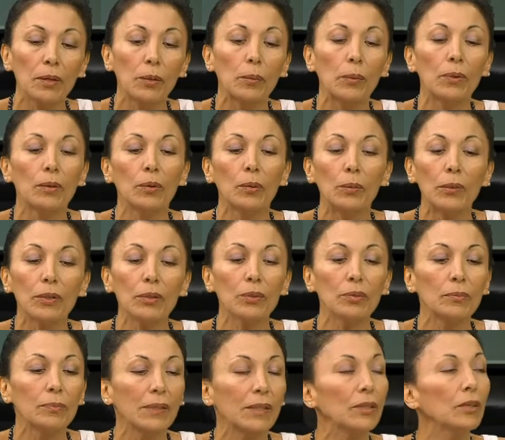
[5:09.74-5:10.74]
the world
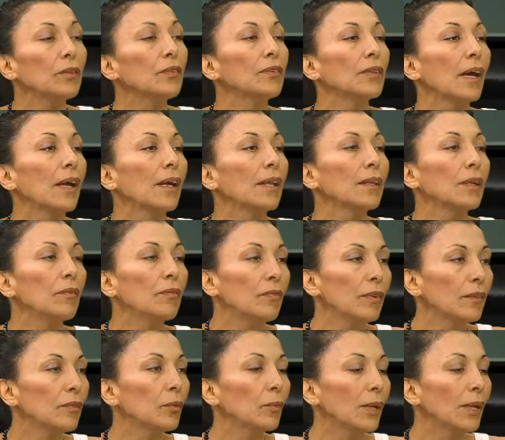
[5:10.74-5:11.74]
to Mendoza the
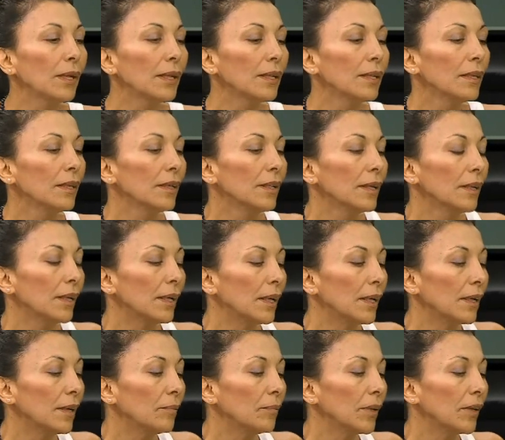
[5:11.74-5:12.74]
first week
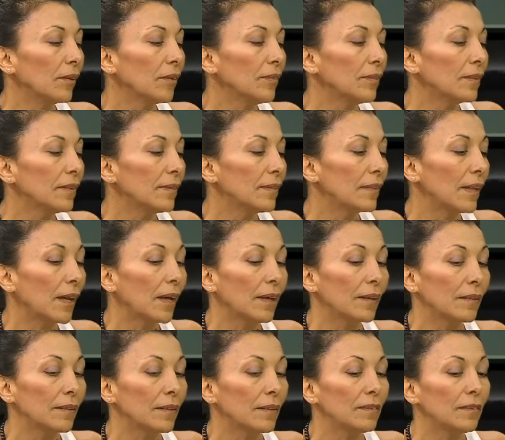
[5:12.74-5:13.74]
because it's the
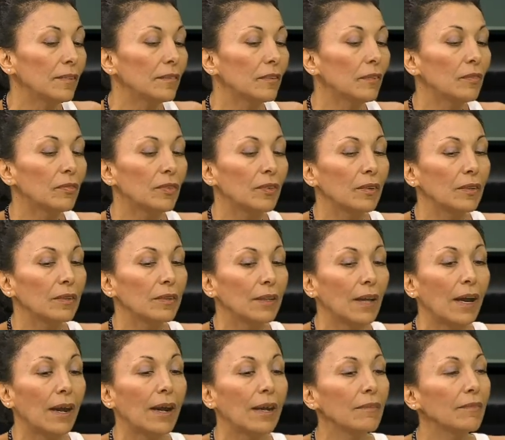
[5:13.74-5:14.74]
season for
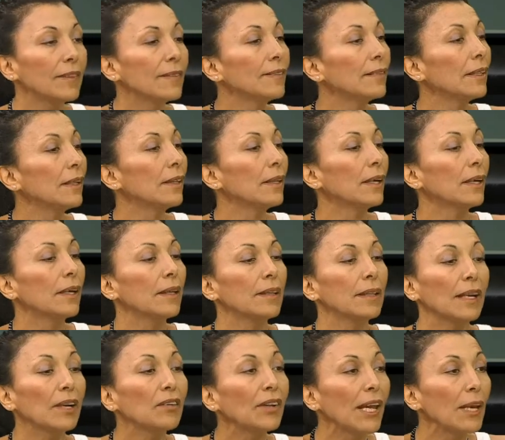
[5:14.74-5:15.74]
harvesting
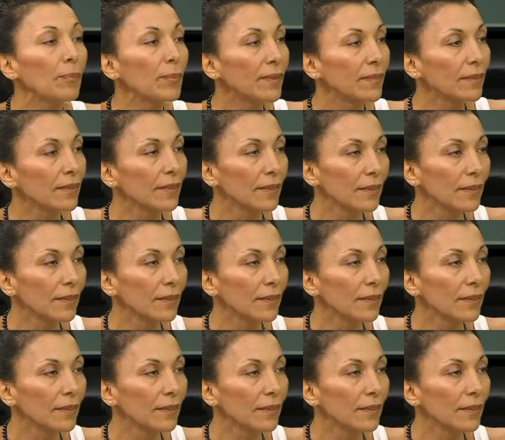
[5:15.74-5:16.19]
the grapes.